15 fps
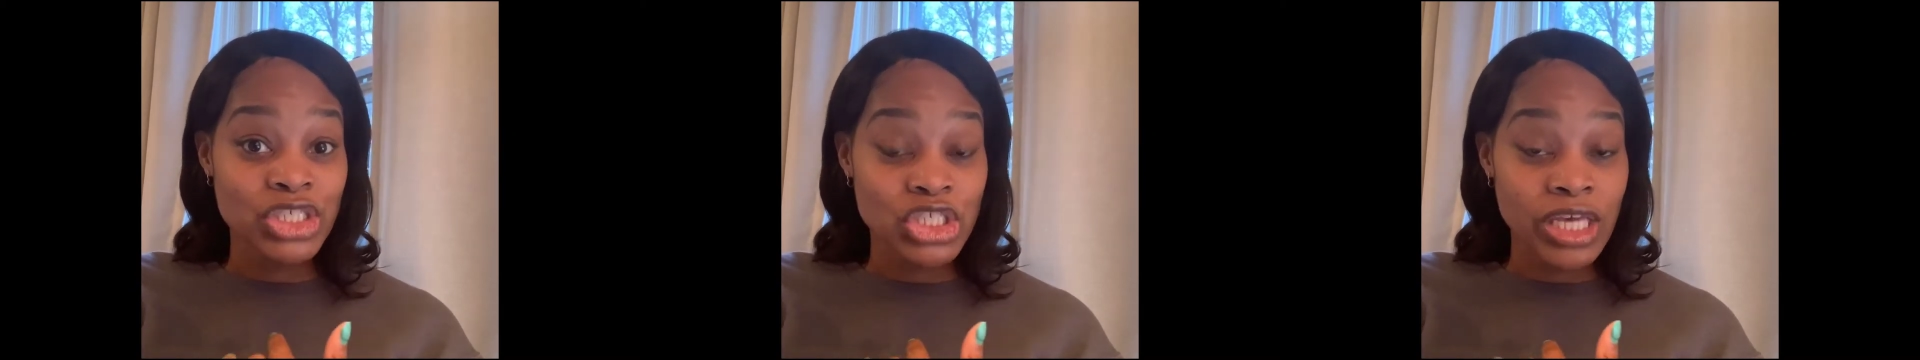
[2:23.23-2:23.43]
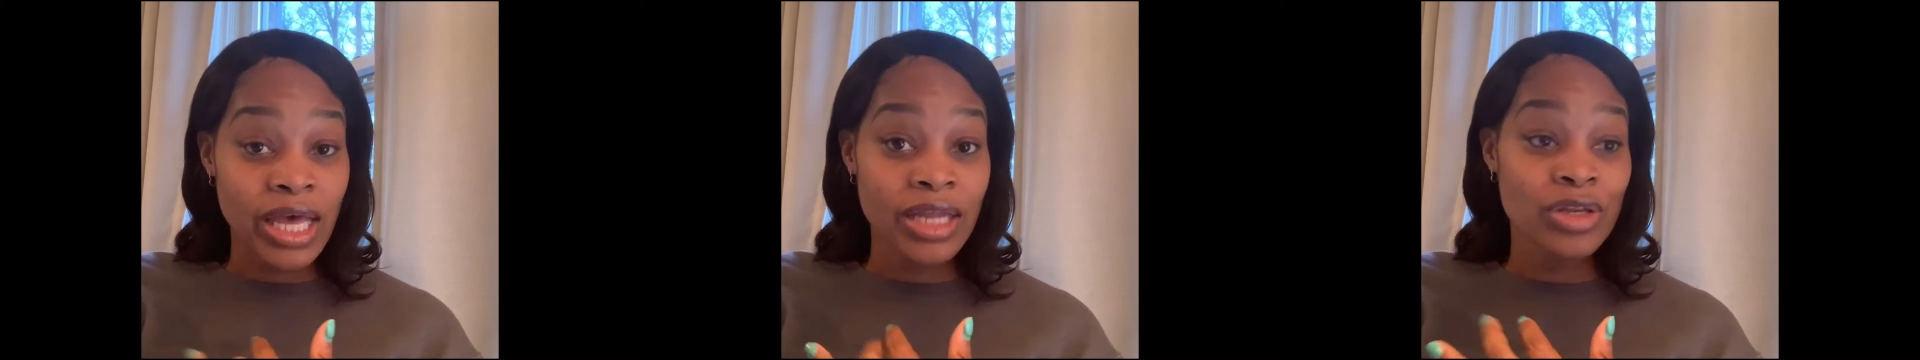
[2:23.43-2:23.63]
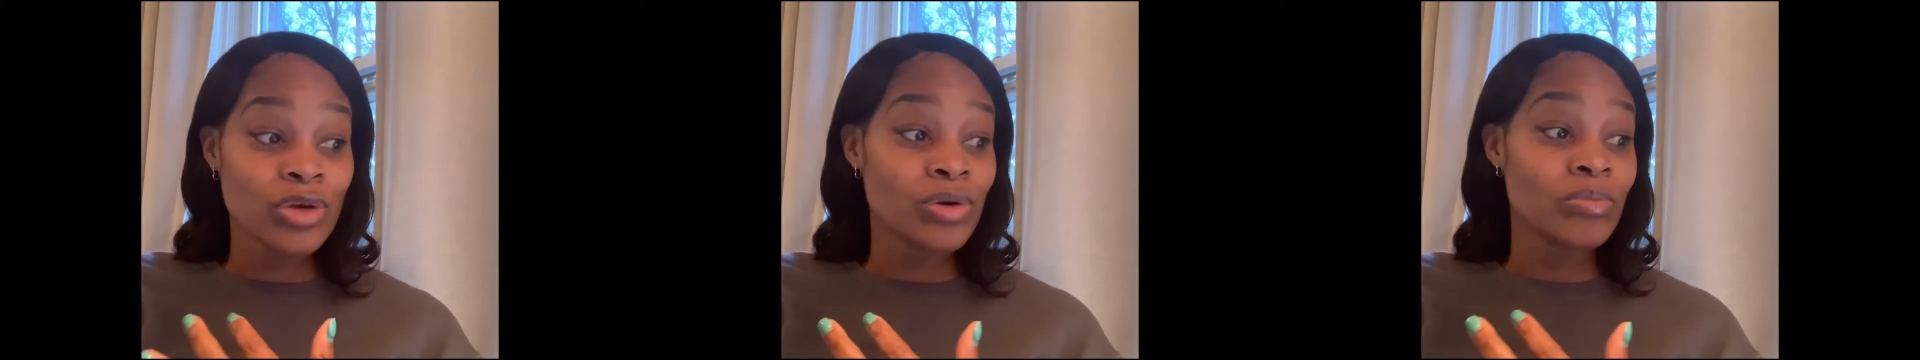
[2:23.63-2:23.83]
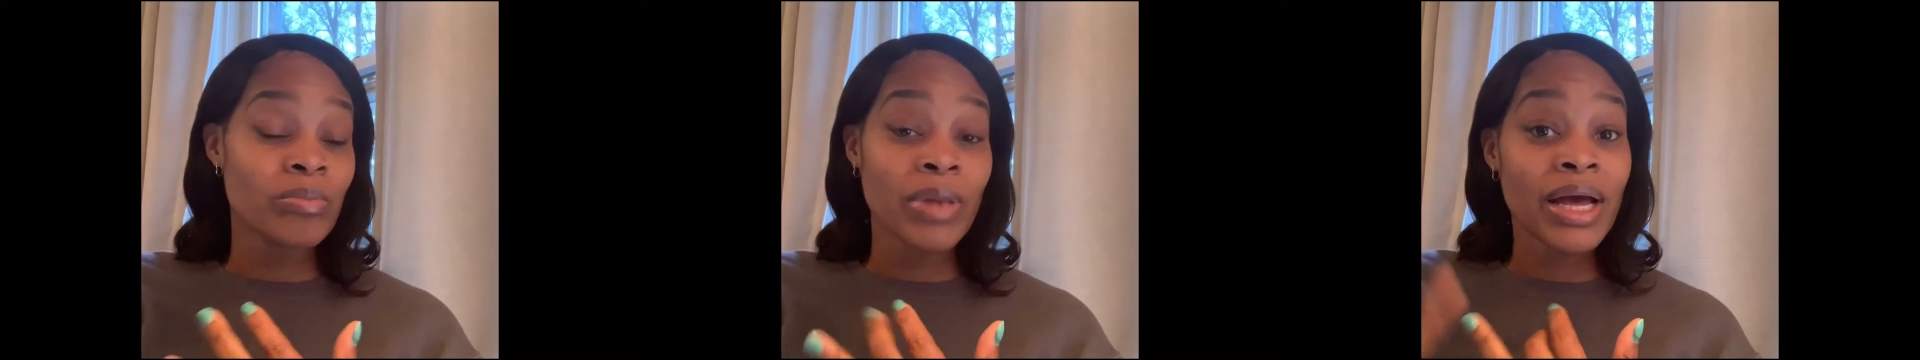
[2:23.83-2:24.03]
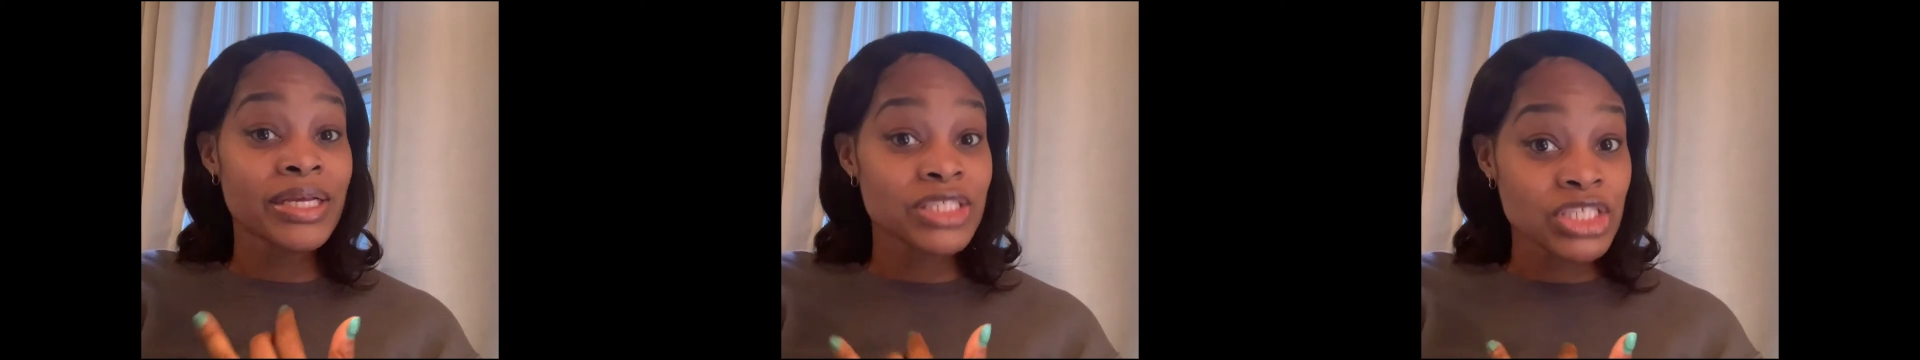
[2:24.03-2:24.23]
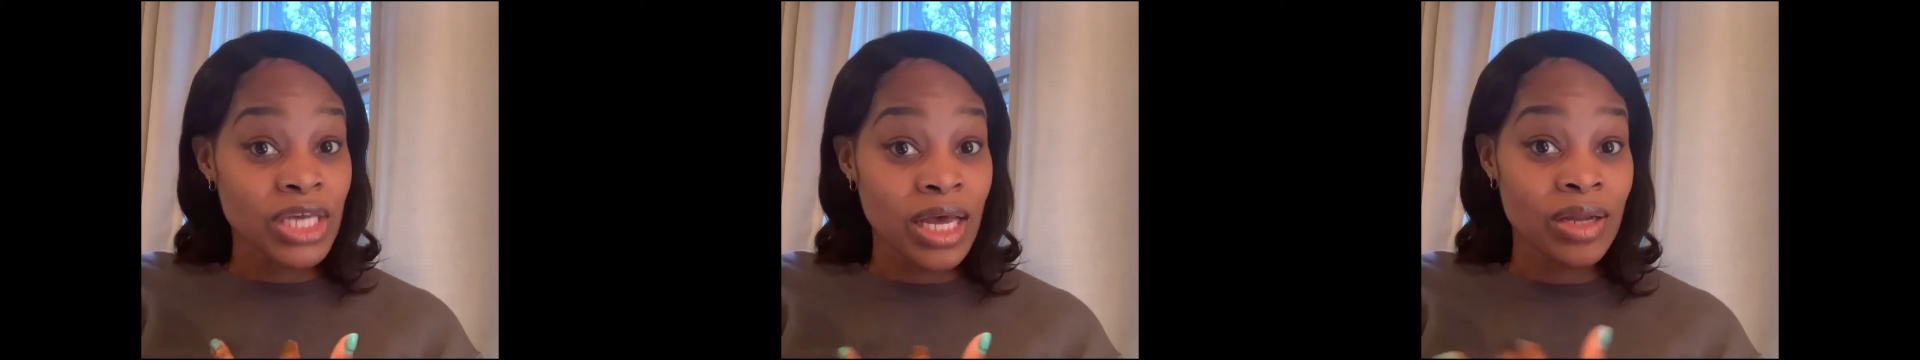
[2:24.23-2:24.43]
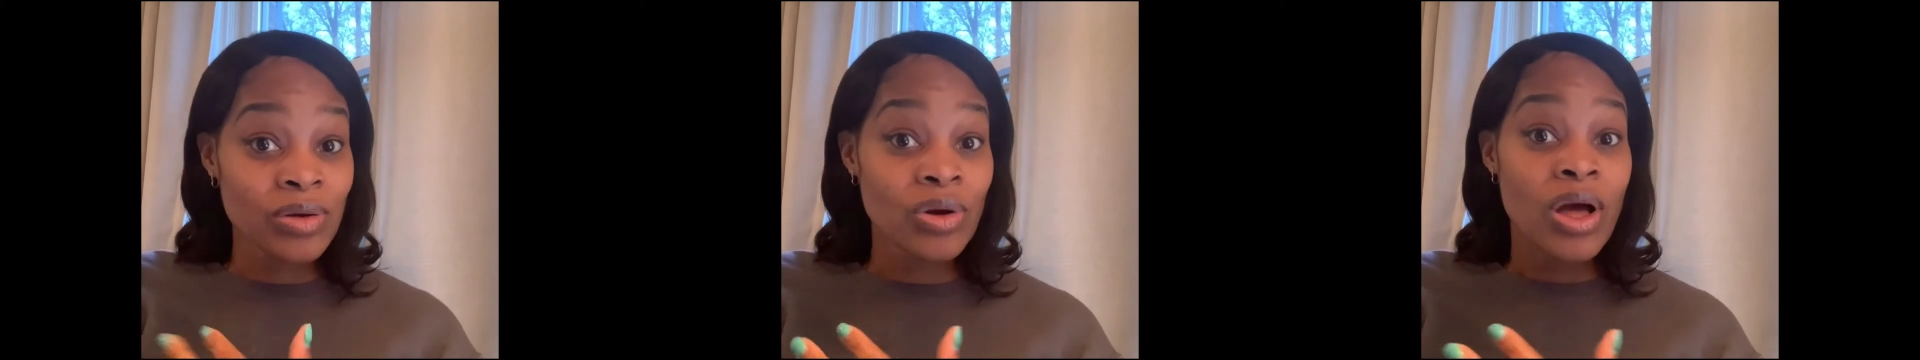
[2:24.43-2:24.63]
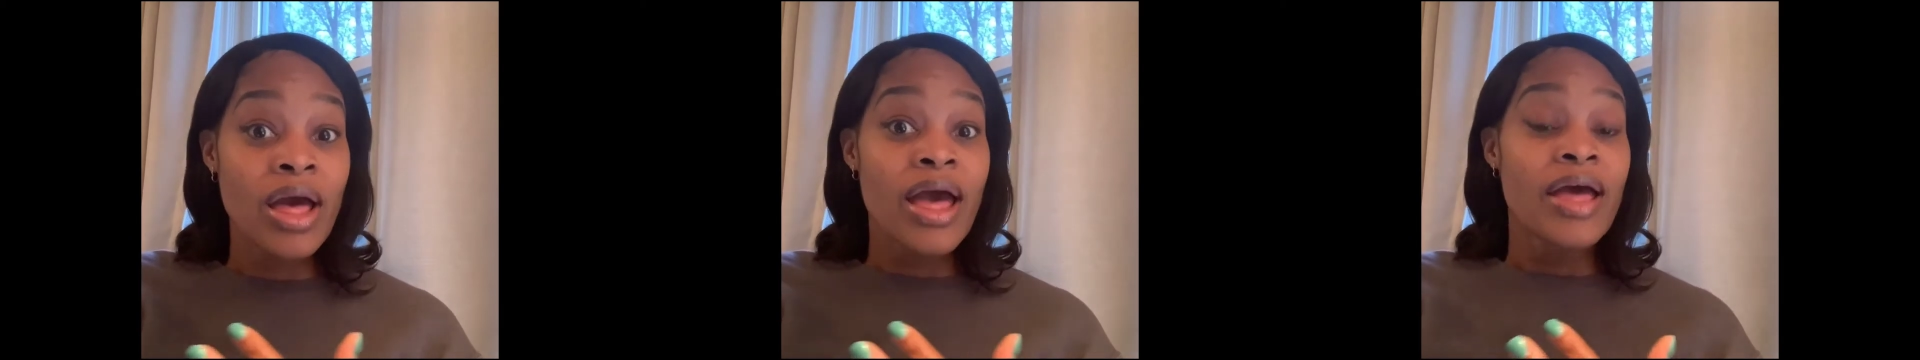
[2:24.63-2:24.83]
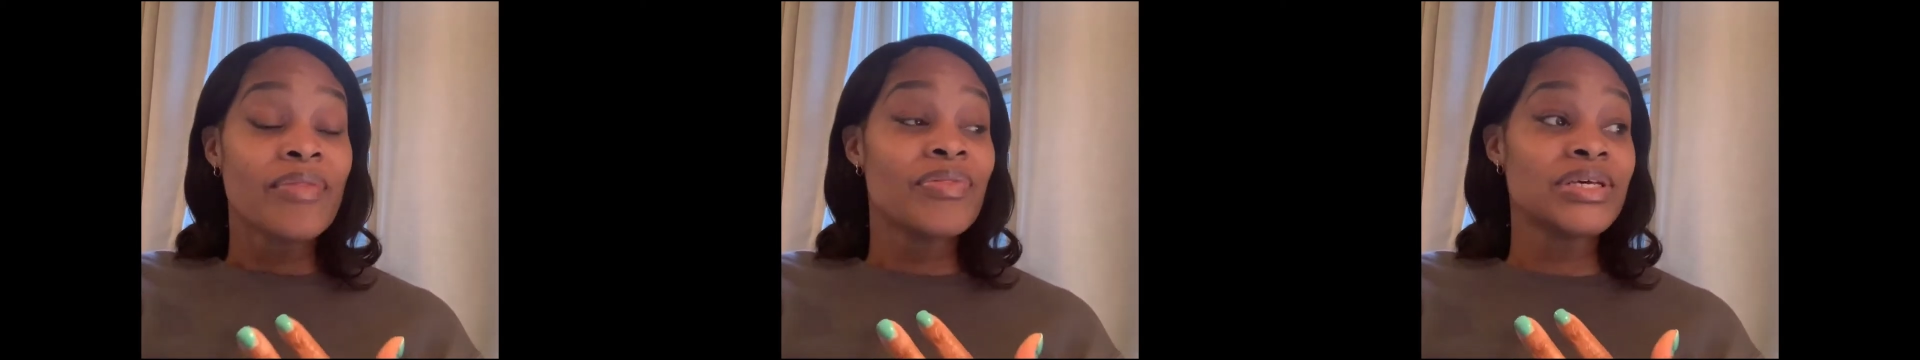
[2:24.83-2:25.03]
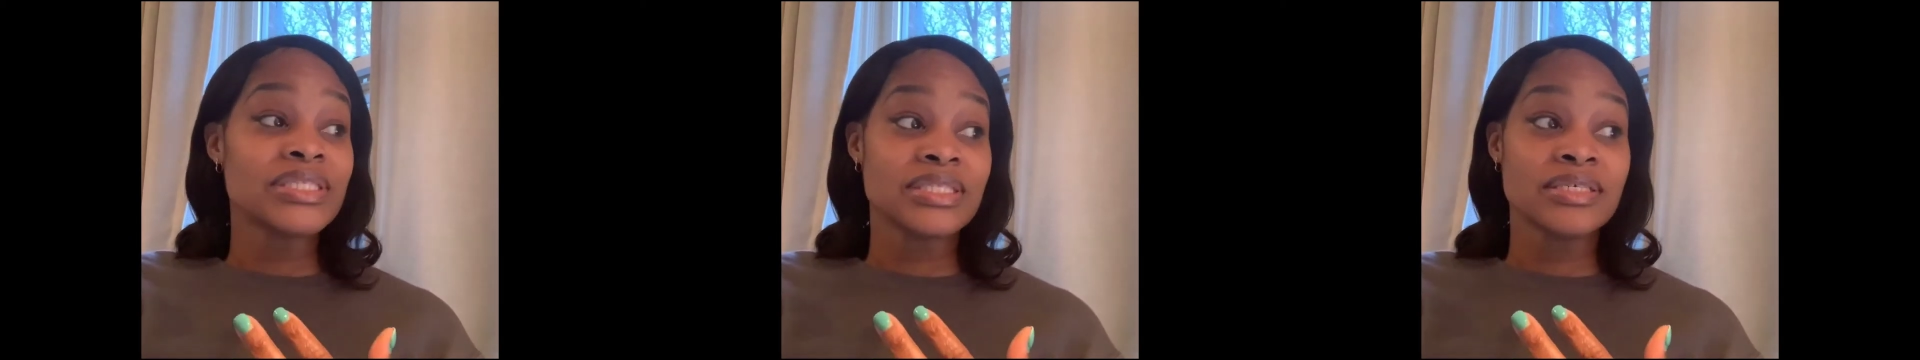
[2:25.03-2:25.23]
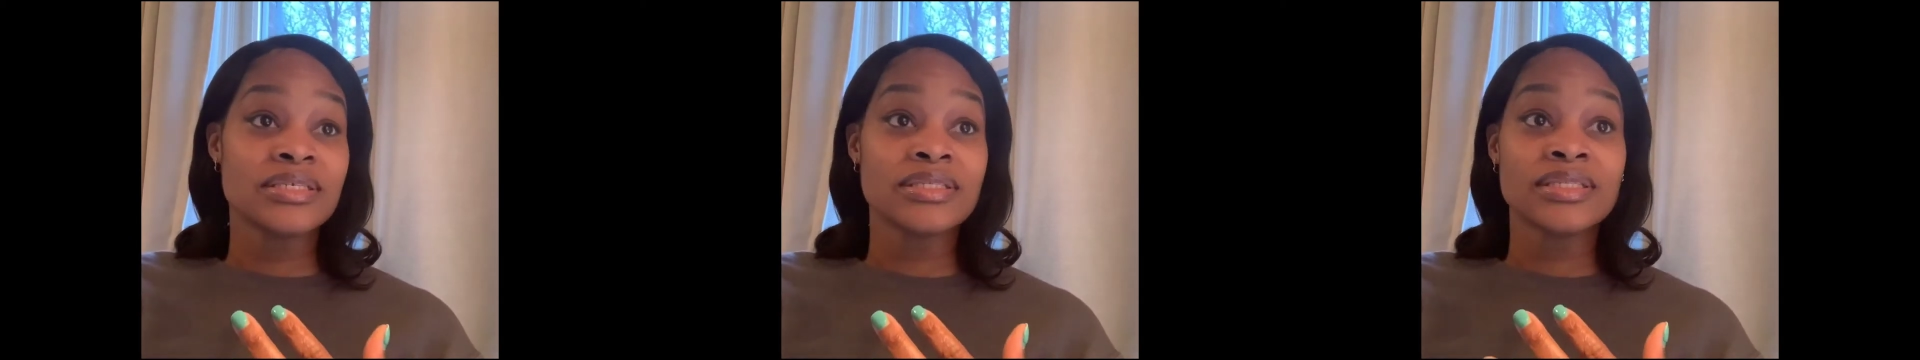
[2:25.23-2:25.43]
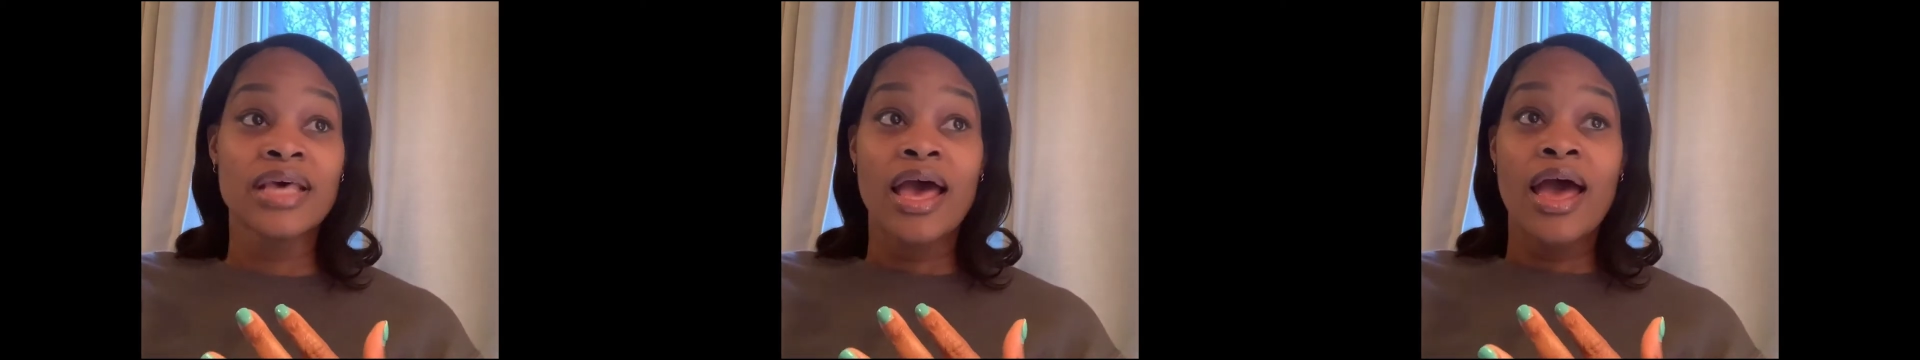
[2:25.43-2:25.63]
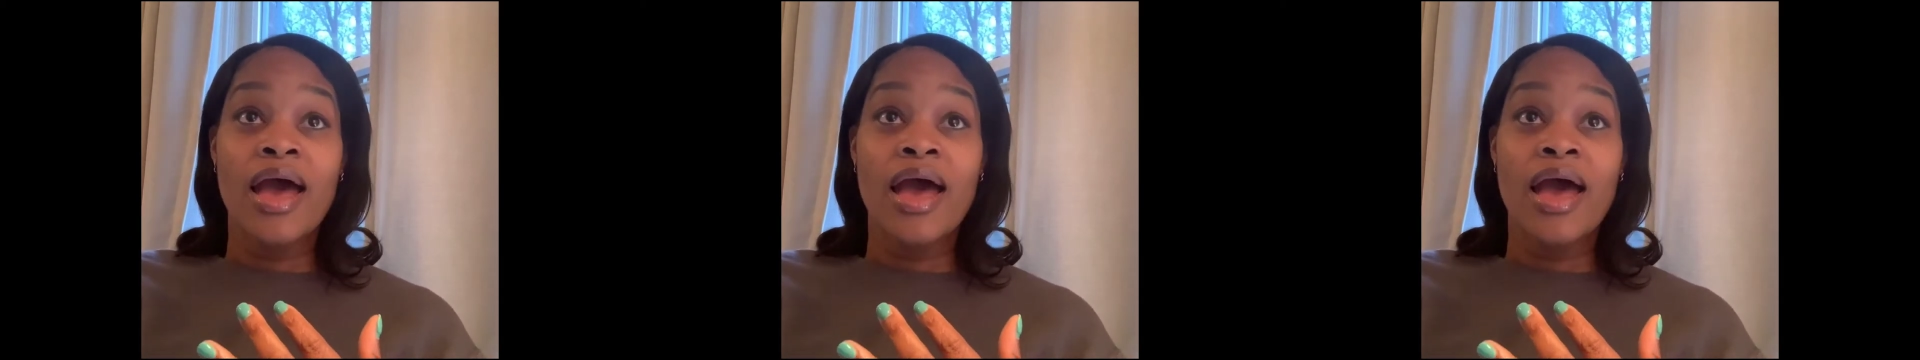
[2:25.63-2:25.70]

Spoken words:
channel, this is